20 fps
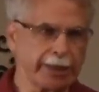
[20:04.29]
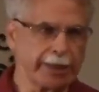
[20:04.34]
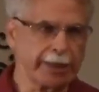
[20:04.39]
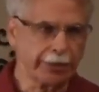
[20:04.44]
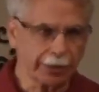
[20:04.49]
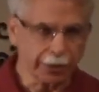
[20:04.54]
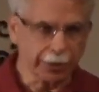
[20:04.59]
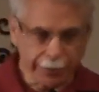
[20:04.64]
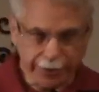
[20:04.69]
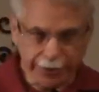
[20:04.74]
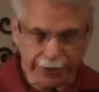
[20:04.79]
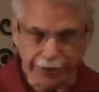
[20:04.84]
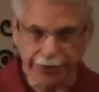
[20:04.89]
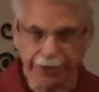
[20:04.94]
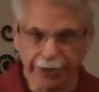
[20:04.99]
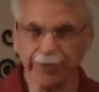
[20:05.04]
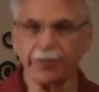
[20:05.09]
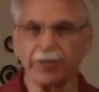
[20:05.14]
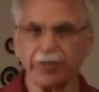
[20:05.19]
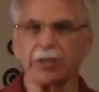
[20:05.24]
It took me
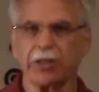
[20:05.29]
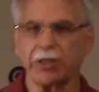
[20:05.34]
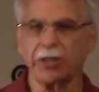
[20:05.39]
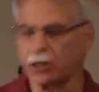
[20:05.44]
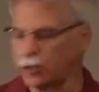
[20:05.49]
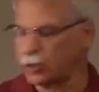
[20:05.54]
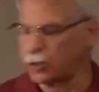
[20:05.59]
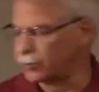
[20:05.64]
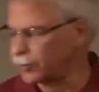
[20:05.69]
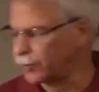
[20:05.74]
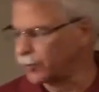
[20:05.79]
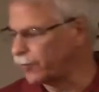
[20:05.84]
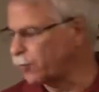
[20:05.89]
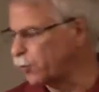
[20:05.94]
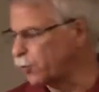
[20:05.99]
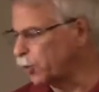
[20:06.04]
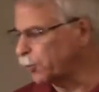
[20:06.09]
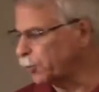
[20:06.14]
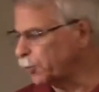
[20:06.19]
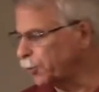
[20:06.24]
7 years
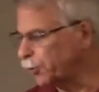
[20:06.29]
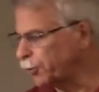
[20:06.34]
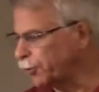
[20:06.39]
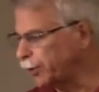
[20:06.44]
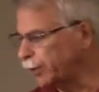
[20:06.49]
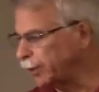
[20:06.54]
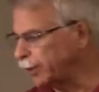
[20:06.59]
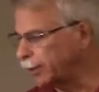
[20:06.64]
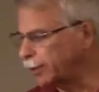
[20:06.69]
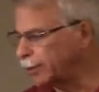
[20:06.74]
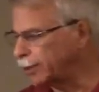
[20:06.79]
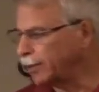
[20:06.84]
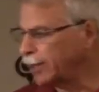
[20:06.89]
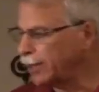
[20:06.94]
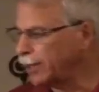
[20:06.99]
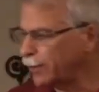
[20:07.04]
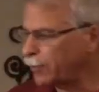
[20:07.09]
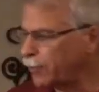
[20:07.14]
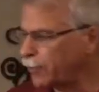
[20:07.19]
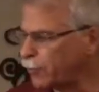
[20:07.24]
before
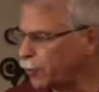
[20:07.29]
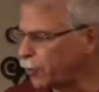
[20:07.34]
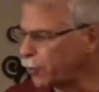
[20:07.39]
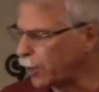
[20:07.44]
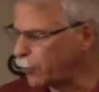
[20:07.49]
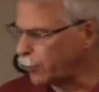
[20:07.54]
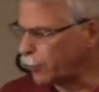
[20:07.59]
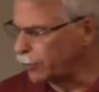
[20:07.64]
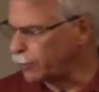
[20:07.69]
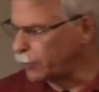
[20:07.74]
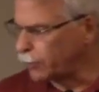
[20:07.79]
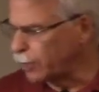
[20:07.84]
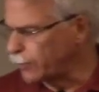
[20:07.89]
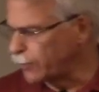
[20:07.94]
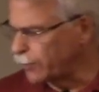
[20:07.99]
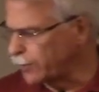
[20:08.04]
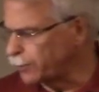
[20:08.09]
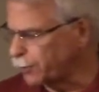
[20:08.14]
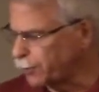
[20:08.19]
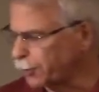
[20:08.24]
I
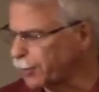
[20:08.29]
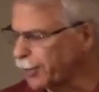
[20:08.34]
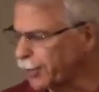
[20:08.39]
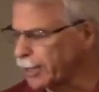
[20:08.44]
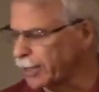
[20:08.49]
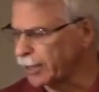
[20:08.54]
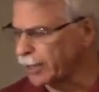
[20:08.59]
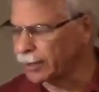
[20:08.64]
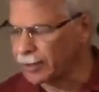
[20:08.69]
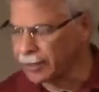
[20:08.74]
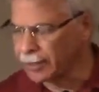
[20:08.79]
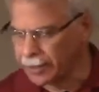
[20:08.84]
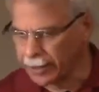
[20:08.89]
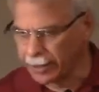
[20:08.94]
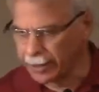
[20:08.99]
would be praying,